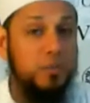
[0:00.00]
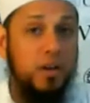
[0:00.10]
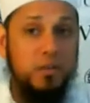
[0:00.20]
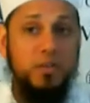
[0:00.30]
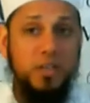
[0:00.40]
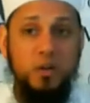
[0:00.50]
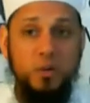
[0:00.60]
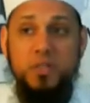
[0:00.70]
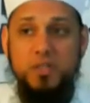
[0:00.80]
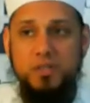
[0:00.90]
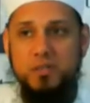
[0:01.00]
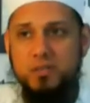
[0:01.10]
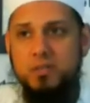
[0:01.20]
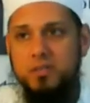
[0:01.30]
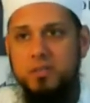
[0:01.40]
subhanahu wa ta'ala, who
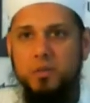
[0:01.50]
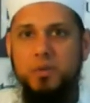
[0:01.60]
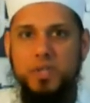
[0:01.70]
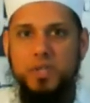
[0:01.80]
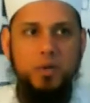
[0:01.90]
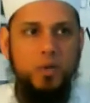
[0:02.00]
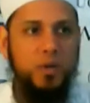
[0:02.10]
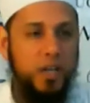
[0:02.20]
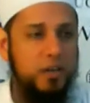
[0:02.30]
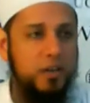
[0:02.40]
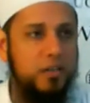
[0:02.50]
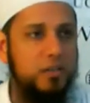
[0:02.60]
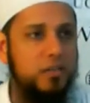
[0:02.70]
is our creator.